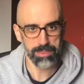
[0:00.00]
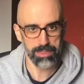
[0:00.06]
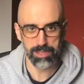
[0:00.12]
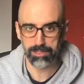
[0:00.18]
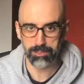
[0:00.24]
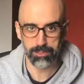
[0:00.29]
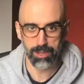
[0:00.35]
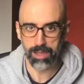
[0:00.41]

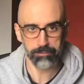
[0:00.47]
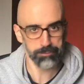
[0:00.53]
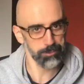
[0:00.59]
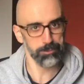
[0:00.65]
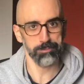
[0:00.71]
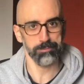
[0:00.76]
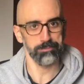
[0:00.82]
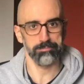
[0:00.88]
think you have
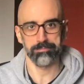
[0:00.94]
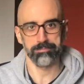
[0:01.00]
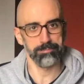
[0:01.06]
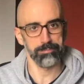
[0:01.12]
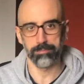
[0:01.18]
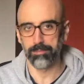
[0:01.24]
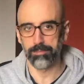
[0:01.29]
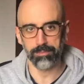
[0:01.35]
to
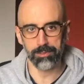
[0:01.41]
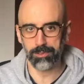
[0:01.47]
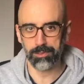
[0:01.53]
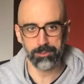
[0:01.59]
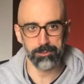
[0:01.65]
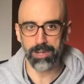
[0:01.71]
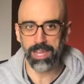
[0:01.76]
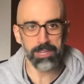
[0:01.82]

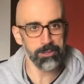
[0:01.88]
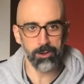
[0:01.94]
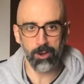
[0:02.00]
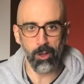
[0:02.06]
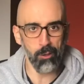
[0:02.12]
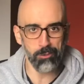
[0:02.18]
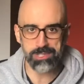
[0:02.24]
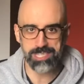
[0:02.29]
create your
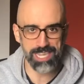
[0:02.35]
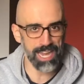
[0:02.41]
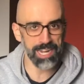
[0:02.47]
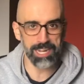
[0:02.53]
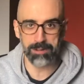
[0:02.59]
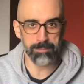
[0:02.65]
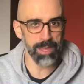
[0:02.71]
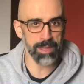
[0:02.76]
own
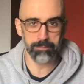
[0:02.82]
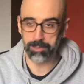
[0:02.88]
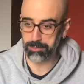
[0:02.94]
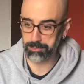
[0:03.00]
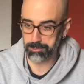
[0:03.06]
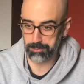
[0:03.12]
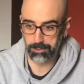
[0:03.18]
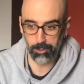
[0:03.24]
channel, man,
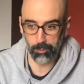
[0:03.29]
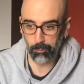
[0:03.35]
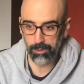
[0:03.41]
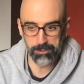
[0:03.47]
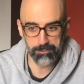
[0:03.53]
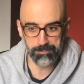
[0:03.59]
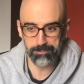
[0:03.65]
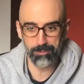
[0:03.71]
because you know
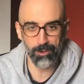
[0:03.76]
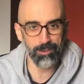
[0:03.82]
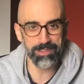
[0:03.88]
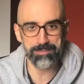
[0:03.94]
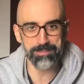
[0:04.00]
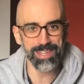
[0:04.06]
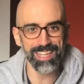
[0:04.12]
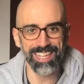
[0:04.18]
way more
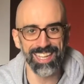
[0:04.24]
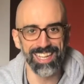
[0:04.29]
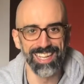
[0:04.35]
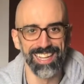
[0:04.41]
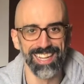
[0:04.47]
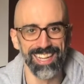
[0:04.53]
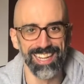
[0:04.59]
than me.